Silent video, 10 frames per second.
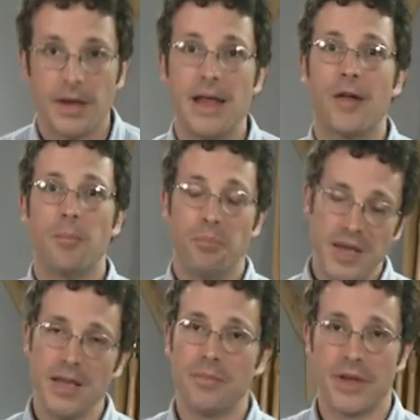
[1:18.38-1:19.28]
Now the
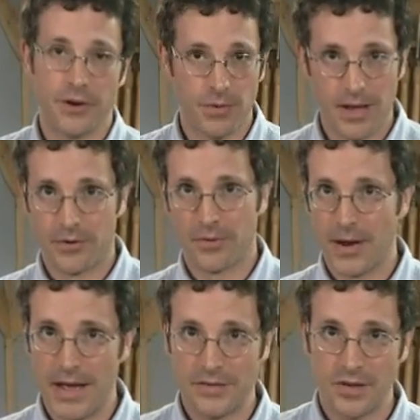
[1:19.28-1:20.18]
beam that your router
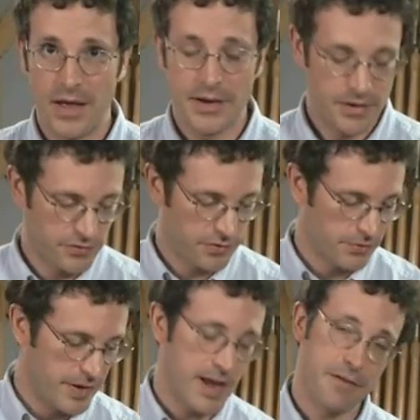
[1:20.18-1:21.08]
rides on is
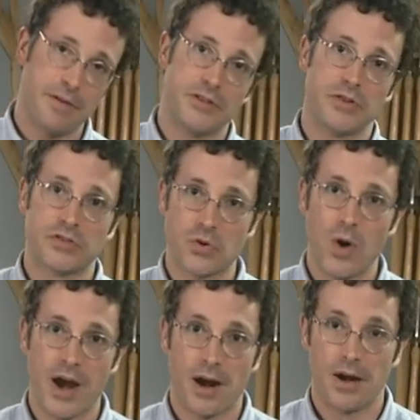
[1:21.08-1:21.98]
three and a half inches
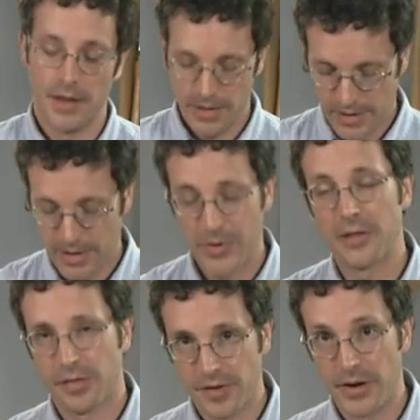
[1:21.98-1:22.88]
square and
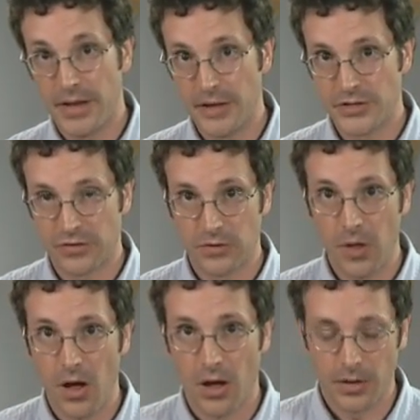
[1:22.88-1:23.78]
about 30 inches
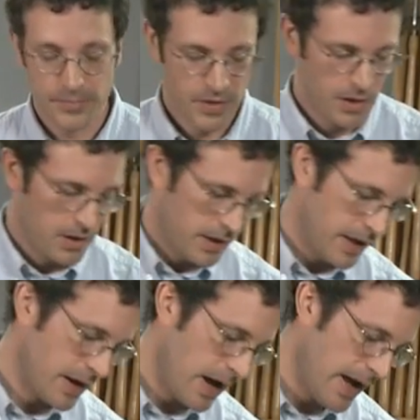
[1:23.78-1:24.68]
long
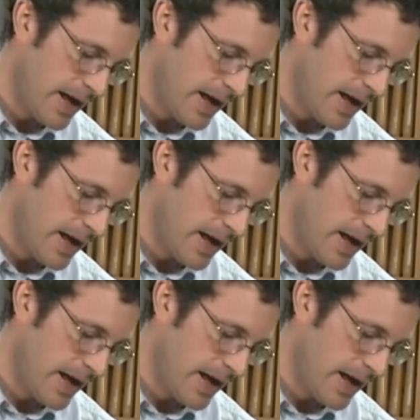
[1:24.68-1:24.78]
and I